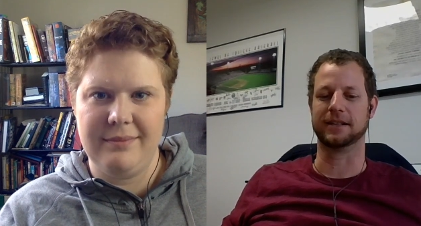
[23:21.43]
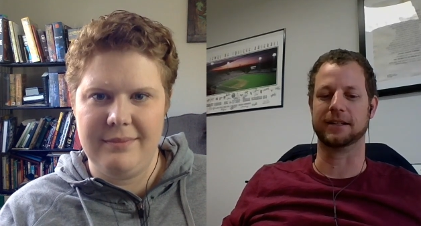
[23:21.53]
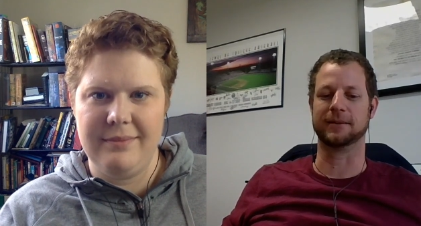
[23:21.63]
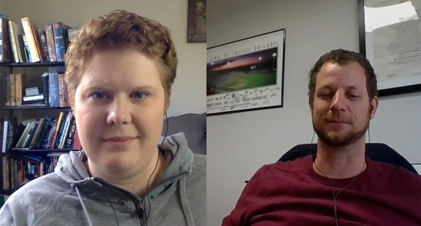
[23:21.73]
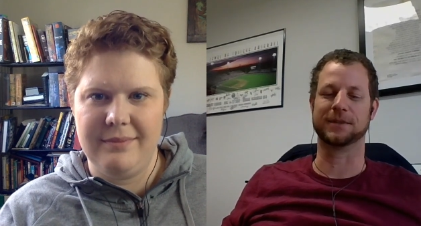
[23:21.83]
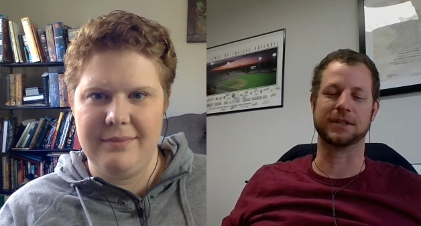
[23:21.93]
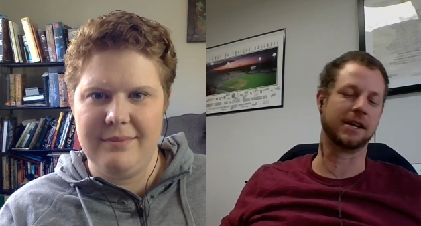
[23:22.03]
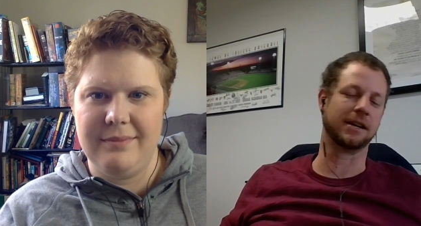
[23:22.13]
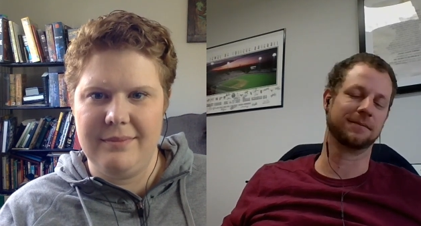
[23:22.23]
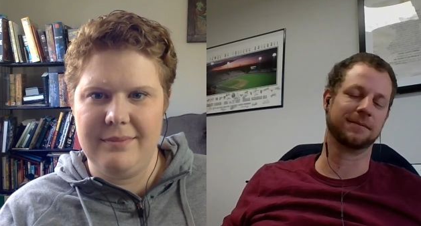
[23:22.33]
Speaker 1: Um,
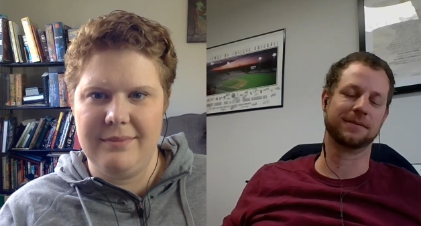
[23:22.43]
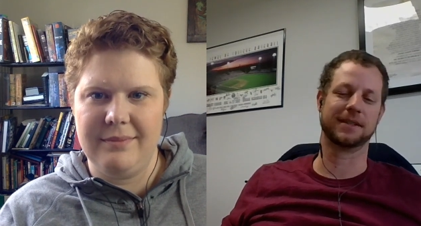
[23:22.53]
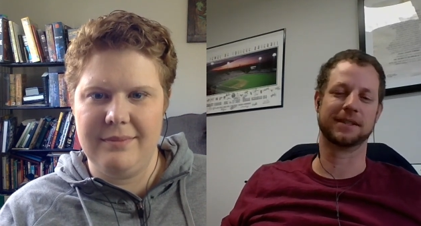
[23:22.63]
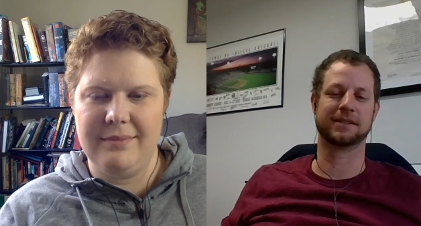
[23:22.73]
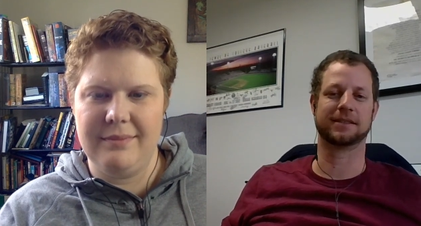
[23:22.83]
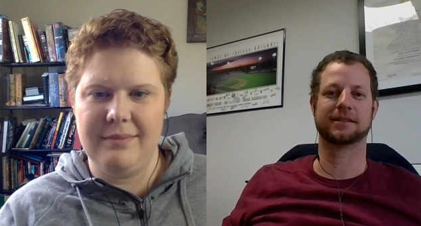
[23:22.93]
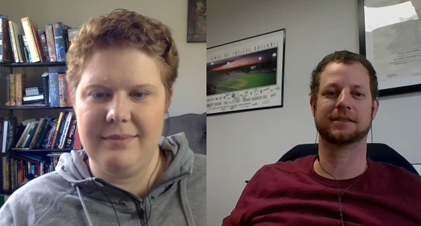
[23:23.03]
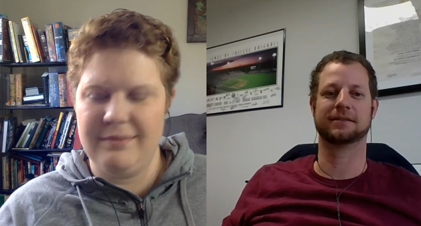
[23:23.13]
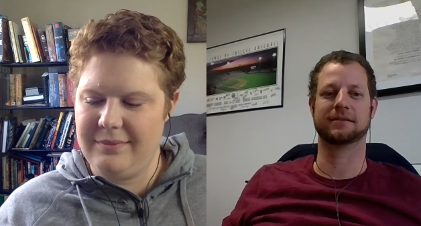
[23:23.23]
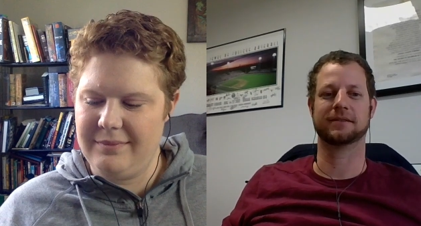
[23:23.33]
so, yeah.
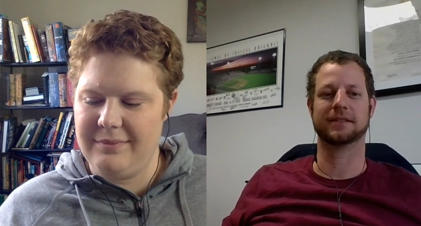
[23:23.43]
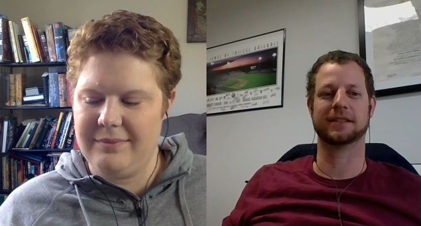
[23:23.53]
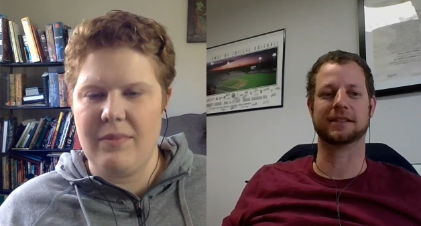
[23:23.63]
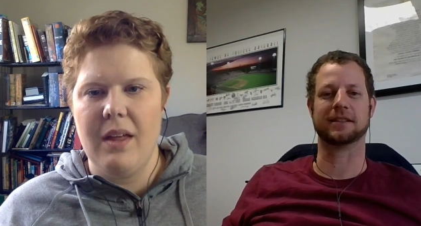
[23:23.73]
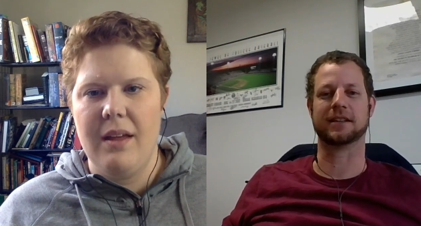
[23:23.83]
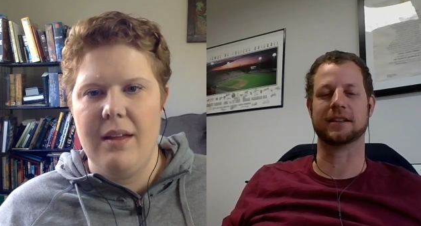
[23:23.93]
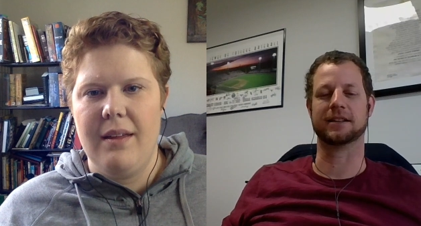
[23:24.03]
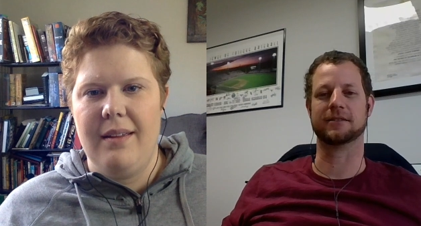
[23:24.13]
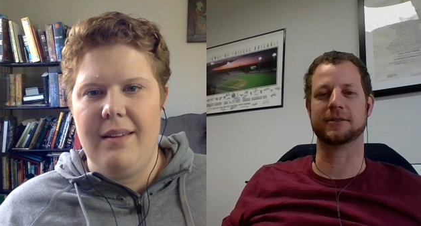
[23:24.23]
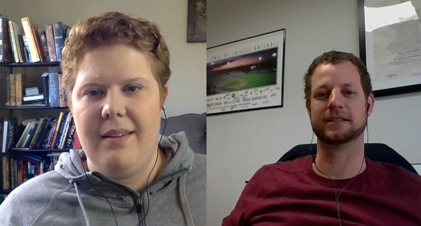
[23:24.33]
That's that's a
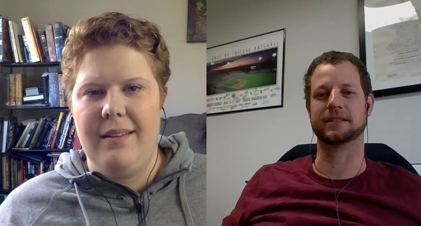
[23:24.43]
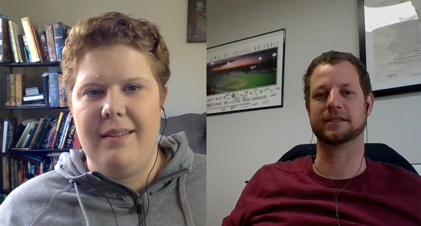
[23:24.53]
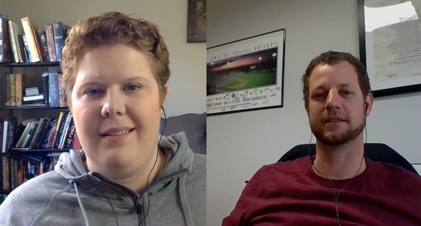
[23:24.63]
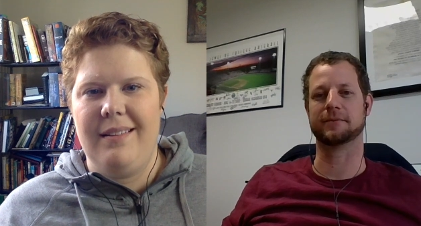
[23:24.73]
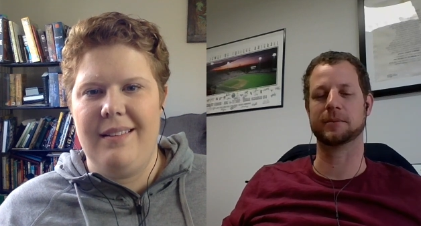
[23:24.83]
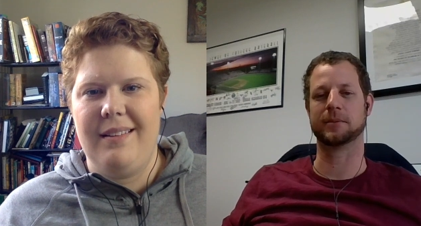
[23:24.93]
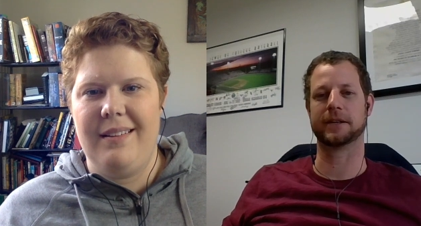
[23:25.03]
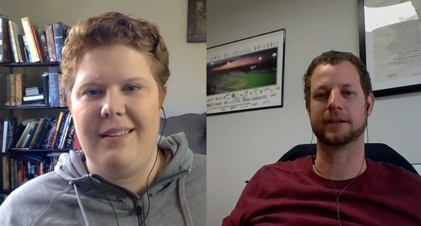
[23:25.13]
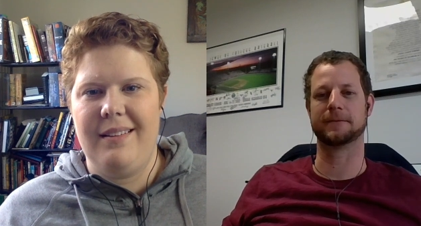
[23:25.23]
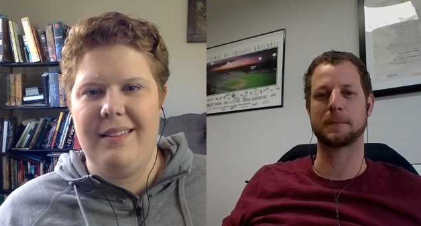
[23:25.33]
lot of the recent stuff I've
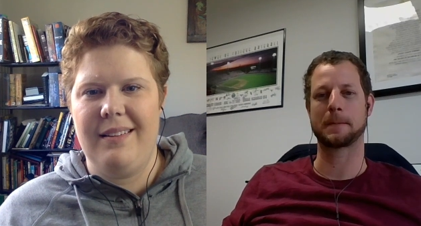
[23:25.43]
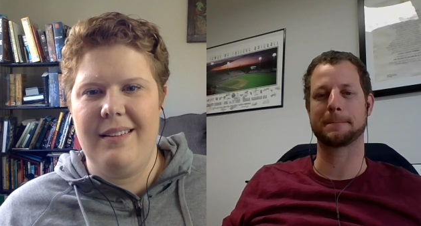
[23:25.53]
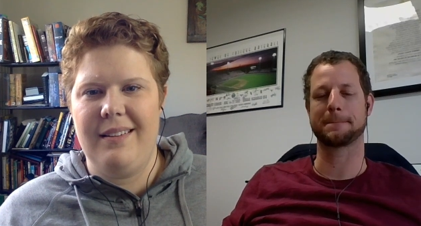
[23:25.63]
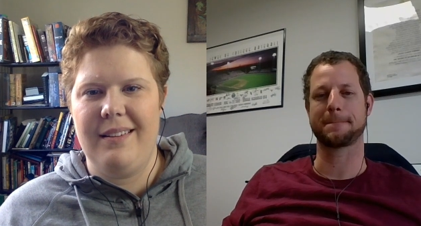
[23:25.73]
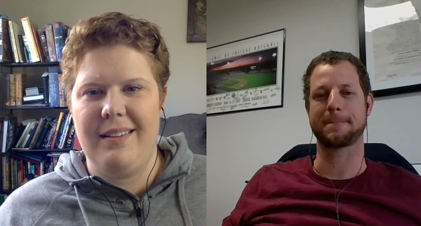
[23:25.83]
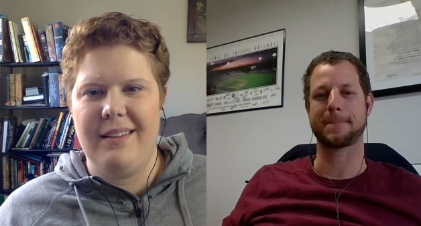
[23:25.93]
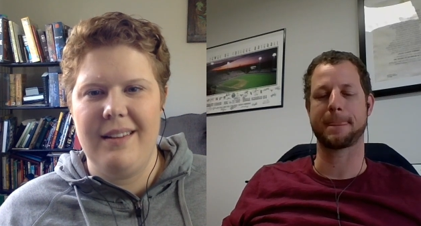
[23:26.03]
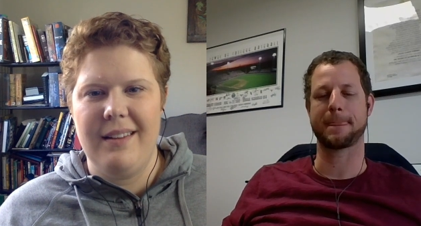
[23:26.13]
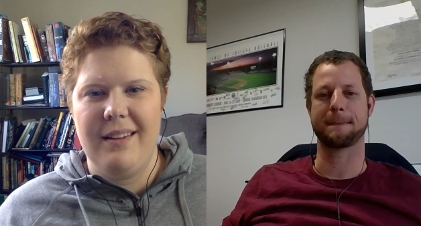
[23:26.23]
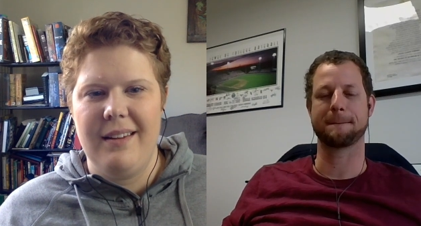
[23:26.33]
been playing.
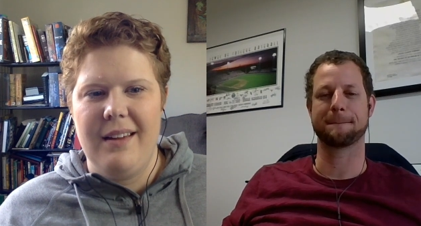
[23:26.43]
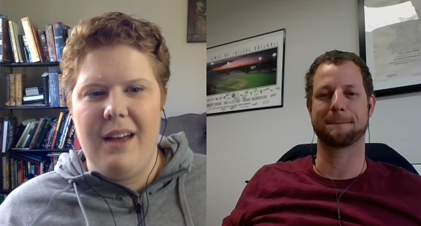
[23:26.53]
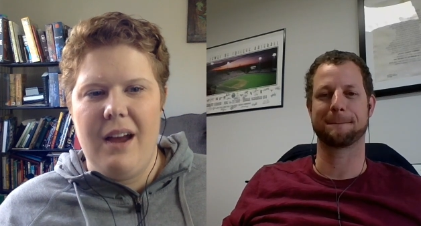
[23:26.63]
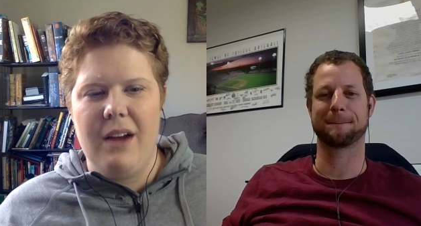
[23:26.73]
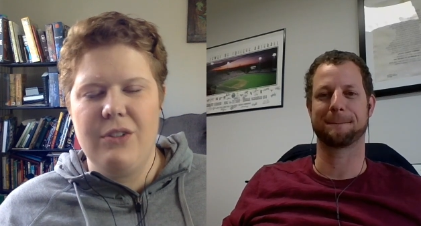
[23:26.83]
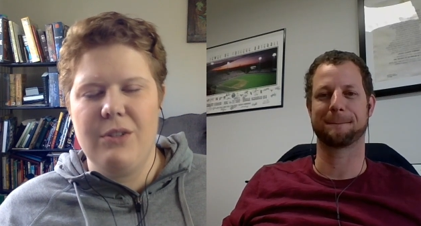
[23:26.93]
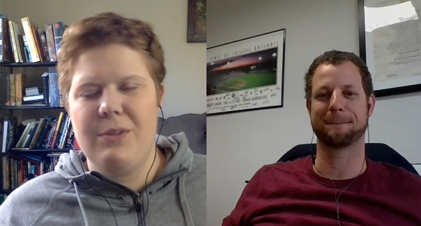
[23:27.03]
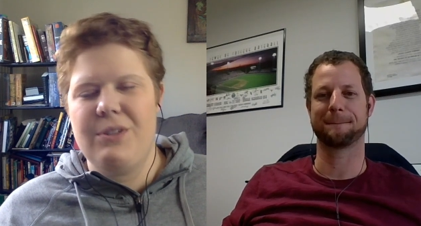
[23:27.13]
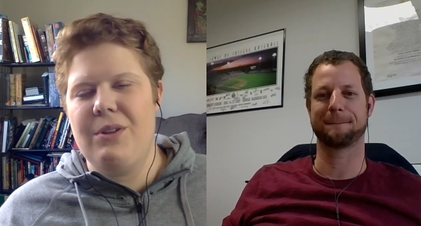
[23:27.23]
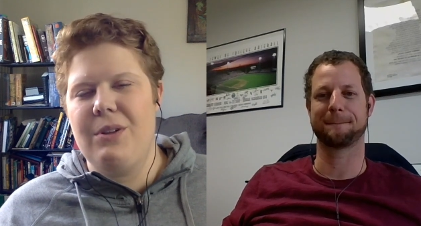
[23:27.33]
Speaker 2: Are you
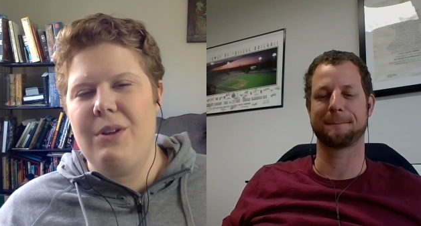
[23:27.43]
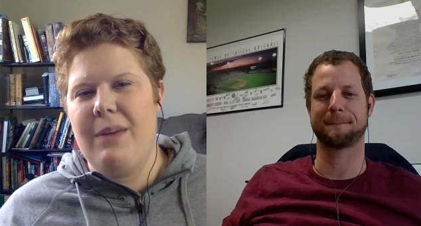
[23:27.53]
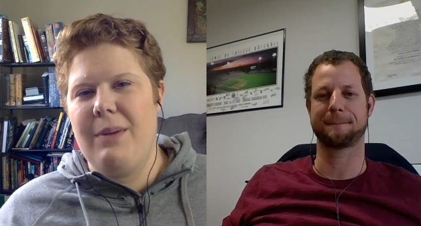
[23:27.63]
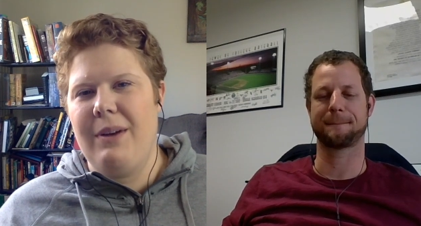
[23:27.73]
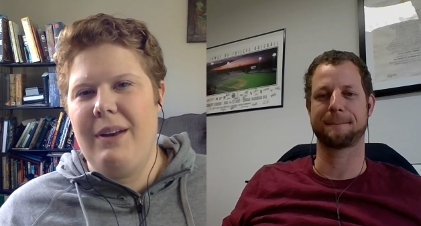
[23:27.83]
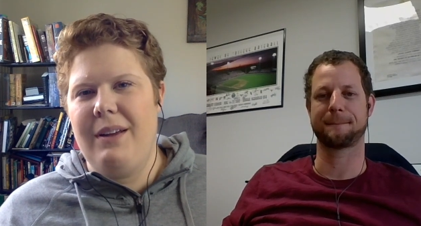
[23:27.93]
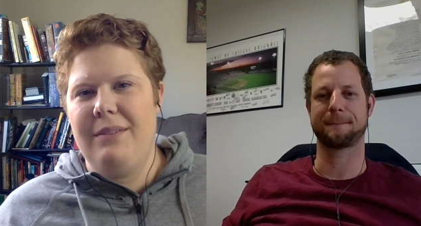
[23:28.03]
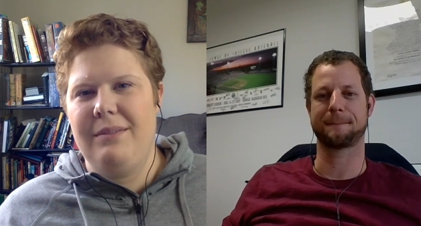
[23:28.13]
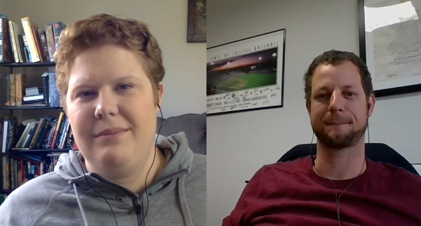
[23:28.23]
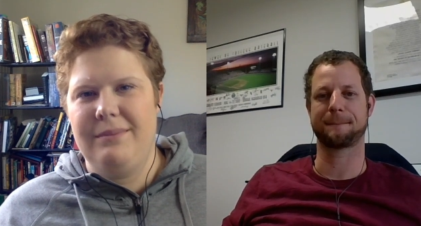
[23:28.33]
doing much solo gaming right now?